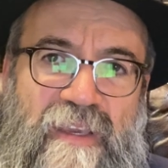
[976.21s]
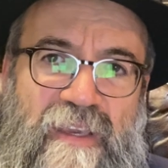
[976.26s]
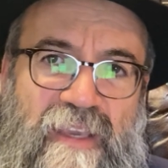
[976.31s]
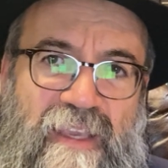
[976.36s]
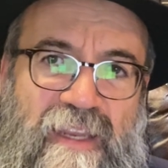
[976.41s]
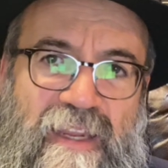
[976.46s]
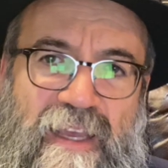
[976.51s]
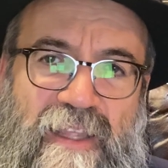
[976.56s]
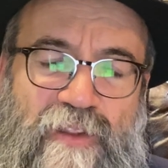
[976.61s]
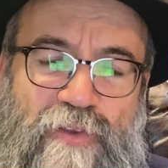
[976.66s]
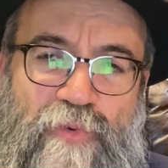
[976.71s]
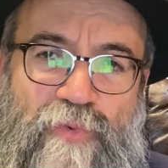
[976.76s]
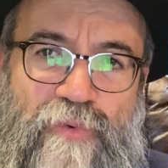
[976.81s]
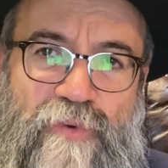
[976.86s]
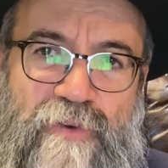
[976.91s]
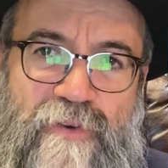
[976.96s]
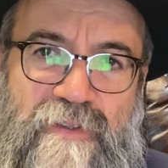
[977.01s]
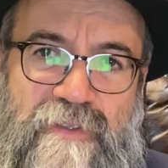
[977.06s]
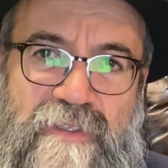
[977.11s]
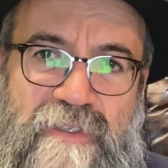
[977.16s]
In other
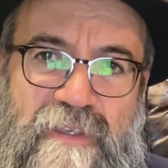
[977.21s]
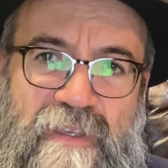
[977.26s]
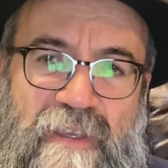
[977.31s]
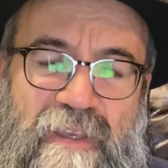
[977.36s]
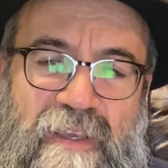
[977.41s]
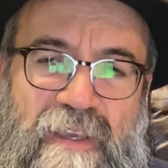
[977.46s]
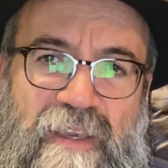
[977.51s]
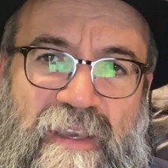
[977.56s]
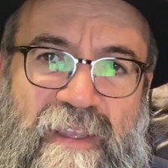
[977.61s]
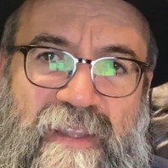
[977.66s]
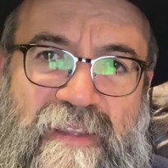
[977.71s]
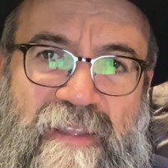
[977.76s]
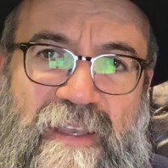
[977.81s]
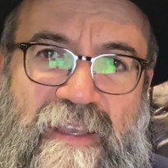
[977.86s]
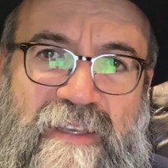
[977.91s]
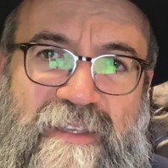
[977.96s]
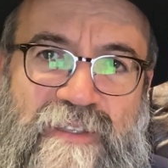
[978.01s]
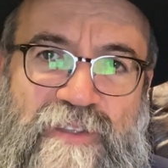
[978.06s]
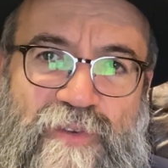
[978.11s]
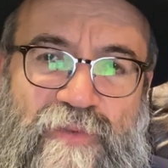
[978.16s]
words, he
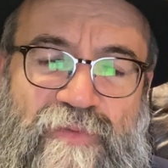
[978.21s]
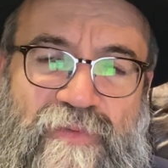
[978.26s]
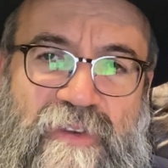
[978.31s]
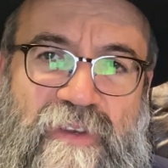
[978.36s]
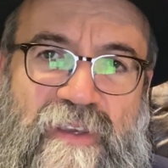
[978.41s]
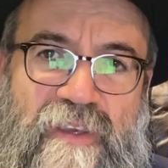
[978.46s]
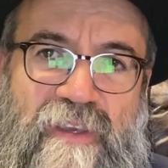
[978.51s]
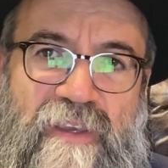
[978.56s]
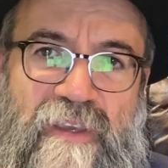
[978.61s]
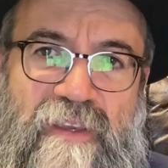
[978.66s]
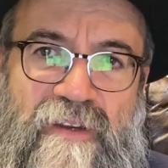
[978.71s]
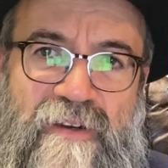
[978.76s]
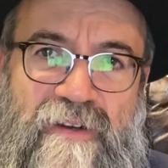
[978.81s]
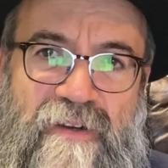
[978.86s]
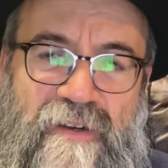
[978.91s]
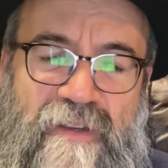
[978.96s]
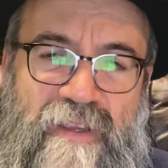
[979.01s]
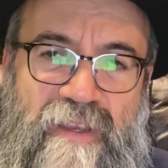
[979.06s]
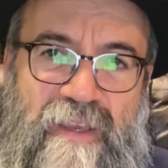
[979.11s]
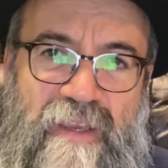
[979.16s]
takes over
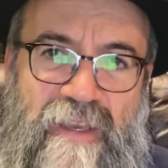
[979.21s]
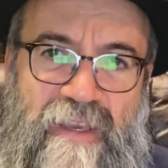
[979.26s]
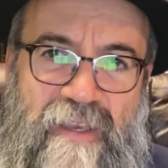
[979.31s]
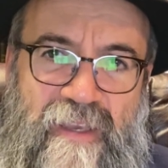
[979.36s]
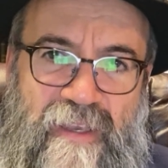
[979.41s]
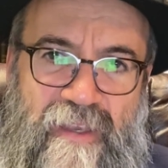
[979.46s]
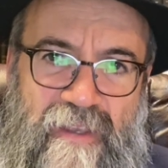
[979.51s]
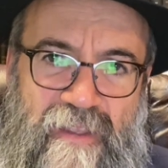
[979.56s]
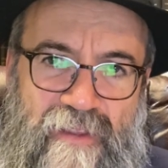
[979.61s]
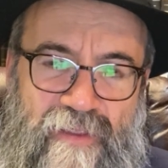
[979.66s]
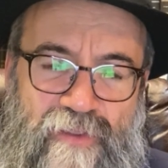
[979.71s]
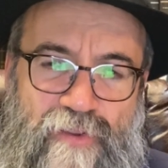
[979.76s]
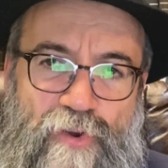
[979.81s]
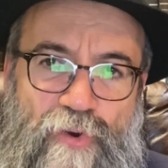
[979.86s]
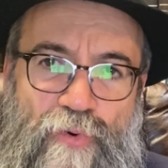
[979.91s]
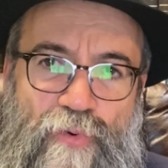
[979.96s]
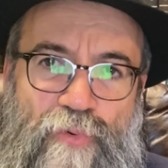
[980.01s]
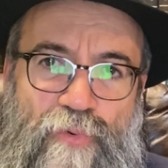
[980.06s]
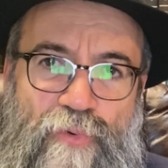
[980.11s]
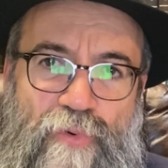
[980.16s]
here a
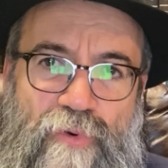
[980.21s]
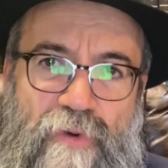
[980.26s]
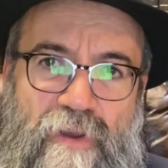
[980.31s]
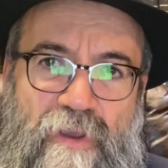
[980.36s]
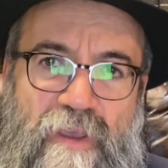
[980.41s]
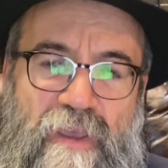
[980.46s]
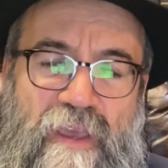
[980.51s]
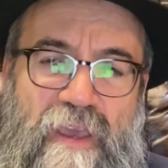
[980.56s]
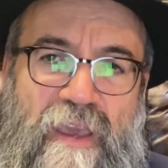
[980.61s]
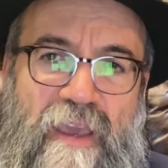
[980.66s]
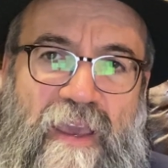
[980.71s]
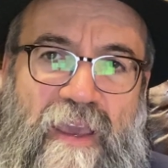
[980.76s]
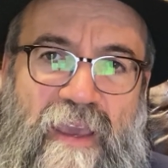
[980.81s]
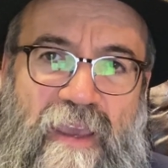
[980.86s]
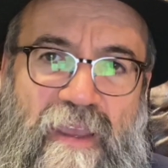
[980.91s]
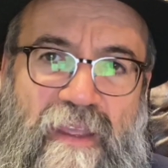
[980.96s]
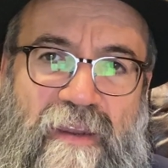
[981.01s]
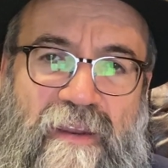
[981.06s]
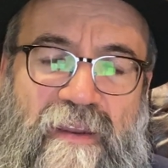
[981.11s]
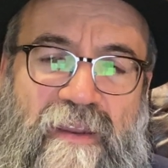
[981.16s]
dough
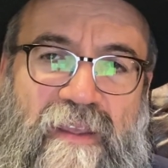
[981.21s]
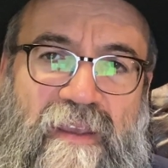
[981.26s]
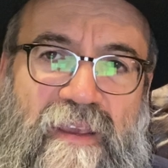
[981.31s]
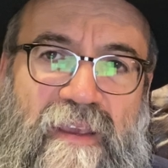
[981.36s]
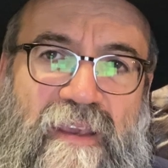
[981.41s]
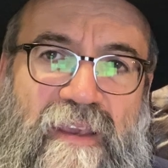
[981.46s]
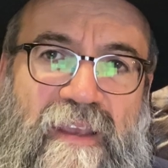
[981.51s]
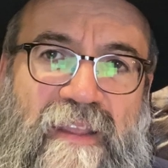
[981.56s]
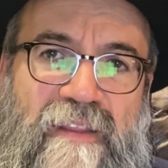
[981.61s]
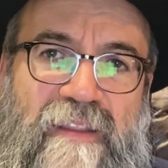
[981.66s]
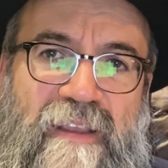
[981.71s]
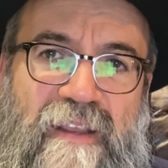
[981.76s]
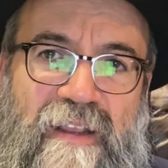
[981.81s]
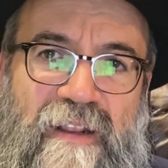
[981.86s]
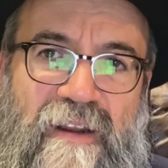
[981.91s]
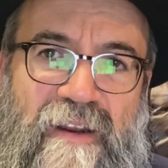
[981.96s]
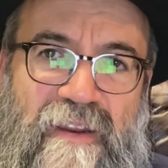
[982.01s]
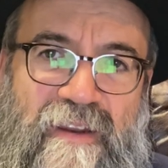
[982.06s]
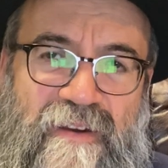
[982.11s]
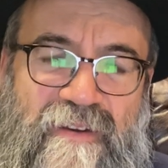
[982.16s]
and he
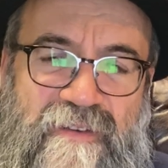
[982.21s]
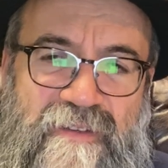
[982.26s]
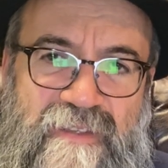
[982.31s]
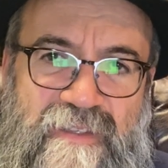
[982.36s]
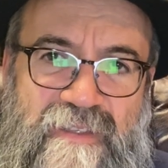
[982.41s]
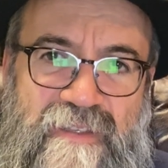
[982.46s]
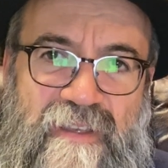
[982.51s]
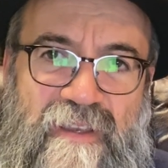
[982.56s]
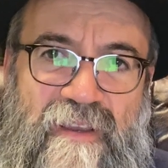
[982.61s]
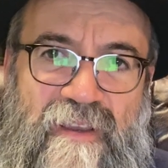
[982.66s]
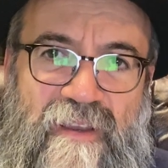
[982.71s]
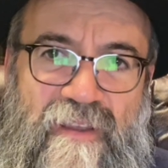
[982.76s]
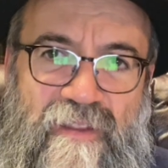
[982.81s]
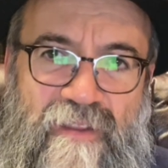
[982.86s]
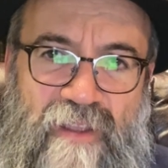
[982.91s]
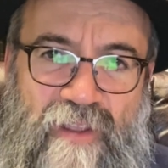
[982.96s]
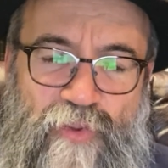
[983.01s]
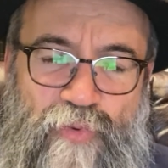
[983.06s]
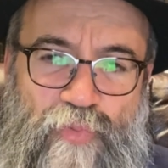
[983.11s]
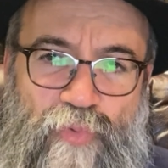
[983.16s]
declares
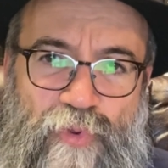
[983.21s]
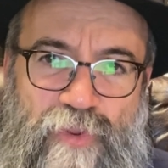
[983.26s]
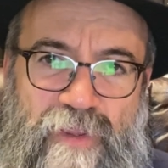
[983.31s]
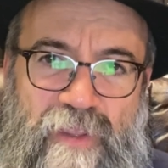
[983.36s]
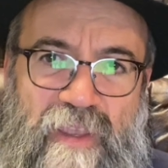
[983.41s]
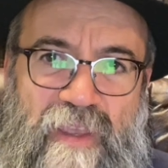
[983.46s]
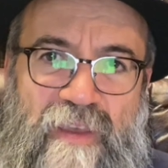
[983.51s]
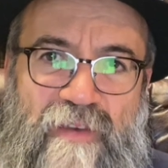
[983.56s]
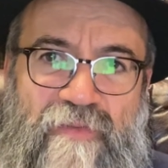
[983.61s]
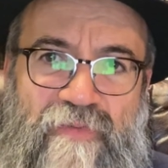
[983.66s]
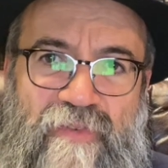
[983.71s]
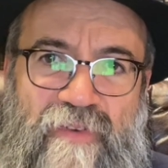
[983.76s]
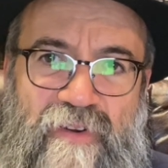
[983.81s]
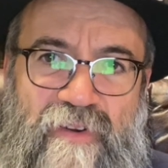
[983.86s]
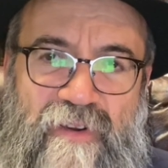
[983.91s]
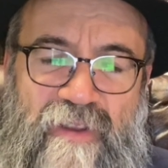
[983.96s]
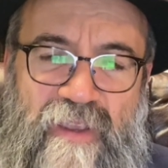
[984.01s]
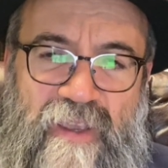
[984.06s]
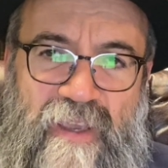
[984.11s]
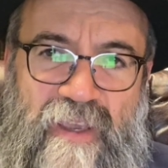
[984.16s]
that
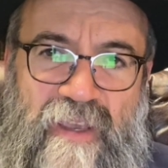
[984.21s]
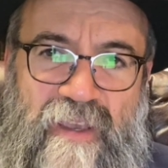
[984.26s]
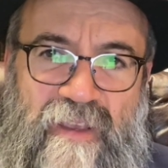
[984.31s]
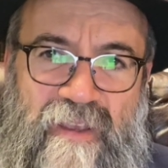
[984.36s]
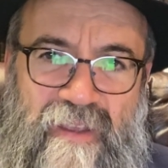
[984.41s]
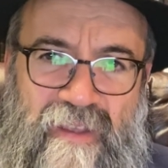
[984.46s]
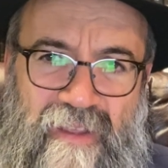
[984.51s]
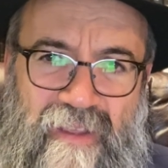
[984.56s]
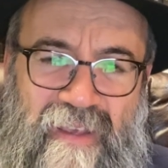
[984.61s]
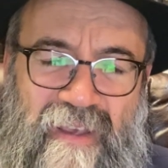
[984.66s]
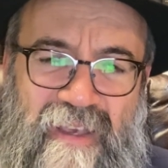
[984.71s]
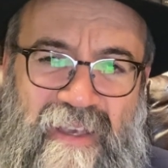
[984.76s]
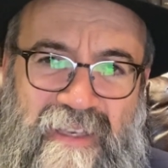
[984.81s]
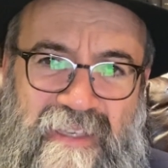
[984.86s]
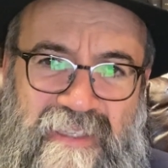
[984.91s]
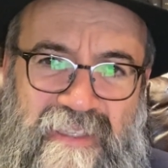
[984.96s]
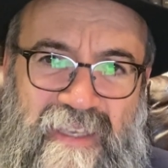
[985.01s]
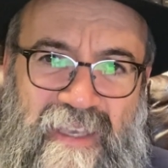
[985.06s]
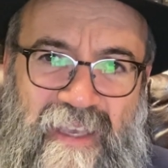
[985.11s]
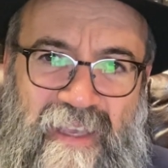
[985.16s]
whatever
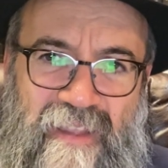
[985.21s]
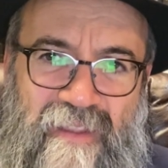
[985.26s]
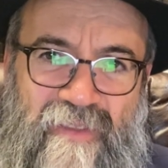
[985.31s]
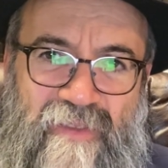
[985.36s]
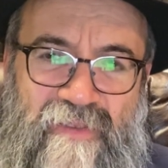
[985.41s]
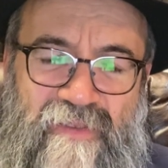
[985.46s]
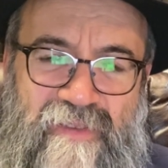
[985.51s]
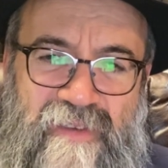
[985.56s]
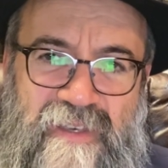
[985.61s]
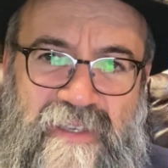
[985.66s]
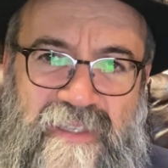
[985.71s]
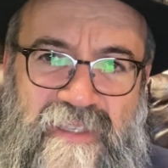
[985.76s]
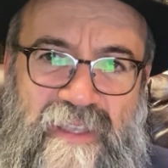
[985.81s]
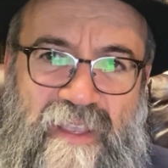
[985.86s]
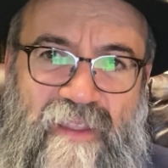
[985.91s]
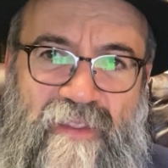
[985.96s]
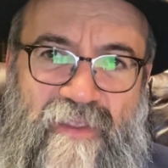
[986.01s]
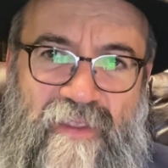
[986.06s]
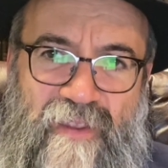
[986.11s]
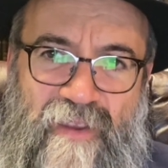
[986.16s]
is in this
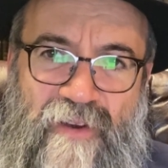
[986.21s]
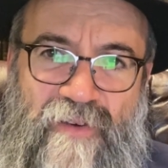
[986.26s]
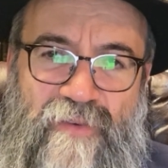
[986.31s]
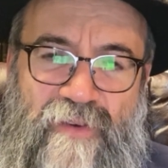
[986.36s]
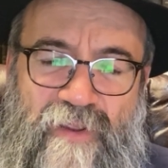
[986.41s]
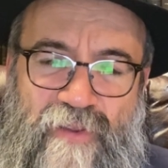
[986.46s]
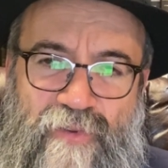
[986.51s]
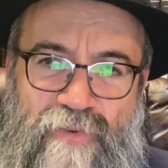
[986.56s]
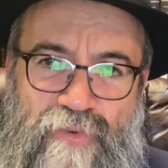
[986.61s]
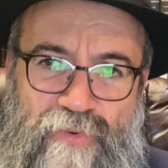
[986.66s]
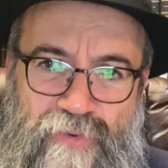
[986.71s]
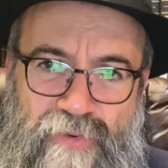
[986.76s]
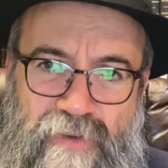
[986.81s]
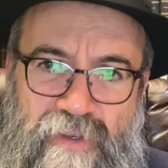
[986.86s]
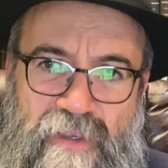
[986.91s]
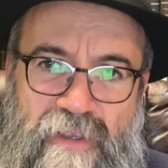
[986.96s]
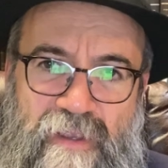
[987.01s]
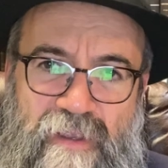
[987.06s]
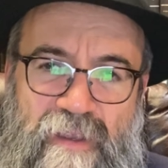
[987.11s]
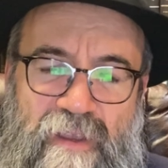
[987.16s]

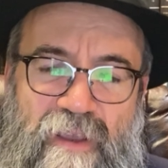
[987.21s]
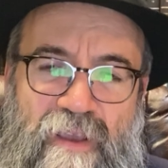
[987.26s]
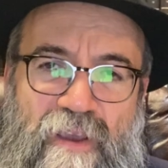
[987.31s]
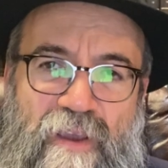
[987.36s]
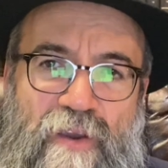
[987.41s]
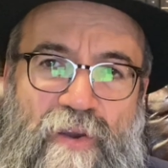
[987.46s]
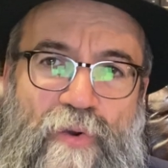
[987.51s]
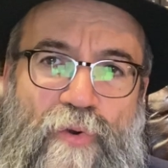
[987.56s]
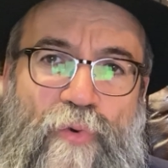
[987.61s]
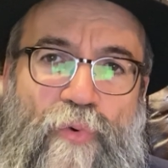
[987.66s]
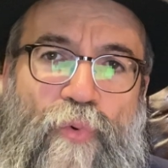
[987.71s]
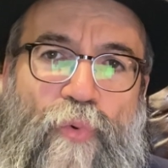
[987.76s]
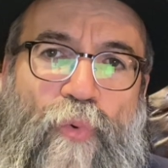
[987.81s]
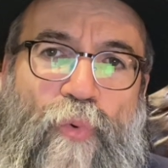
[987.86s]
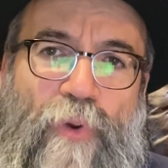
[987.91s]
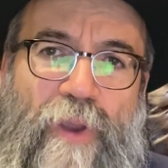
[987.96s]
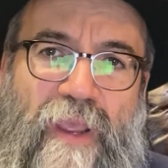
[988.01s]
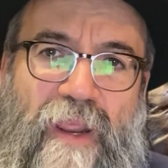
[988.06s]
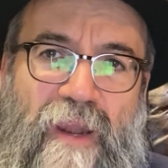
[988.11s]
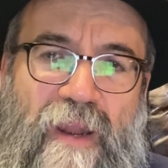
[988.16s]
territory
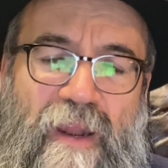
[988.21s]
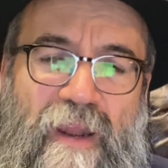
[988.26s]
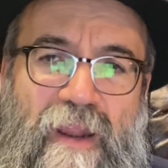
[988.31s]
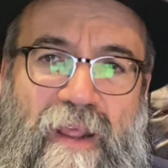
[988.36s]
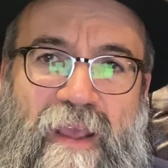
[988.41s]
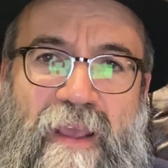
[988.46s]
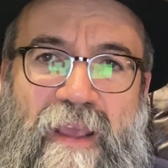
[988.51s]
will